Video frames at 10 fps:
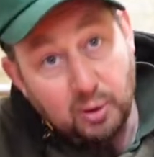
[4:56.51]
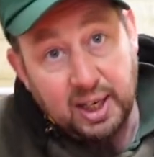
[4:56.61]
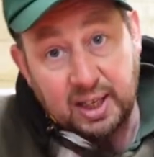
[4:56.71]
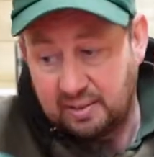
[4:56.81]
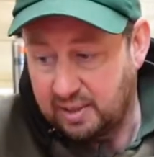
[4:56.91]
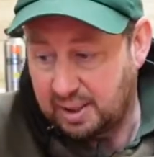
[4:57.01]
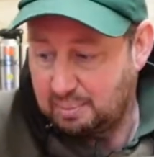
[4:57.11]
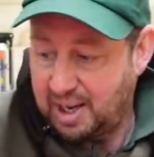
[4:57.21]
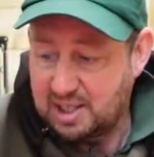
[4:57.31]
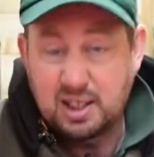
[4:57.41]
it in, and it
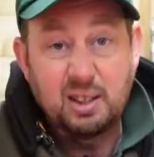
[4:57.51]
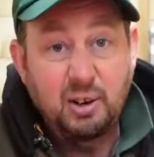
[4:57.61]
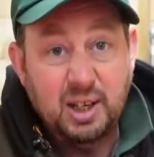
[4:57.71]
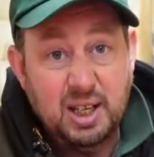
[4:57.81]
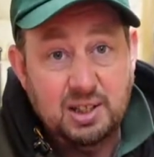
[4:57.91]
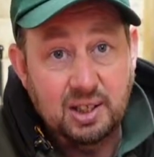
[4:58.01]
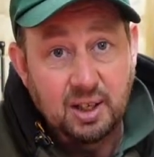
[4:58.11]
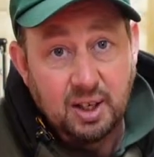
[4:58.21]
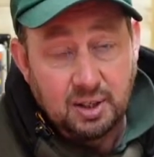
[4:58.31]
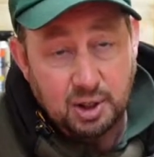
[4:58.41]
makes it a lot easier
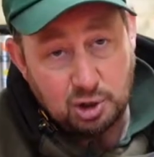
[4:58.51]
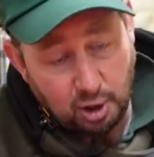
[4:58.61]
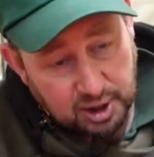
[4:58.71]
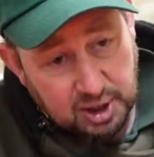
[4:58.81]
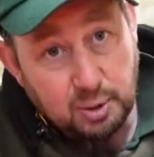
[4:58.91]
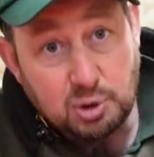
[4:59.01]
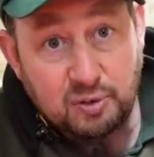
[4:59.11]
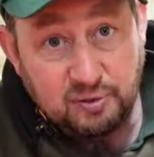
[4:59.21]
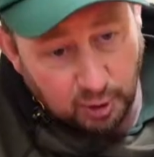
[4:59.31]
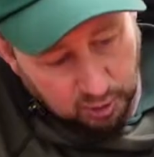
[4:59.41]
than trying to use a
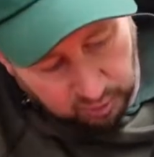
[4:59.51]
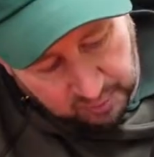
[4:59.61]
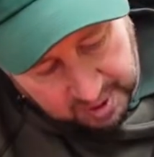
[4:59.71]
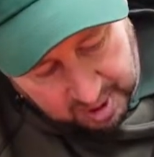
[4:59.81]
funnel,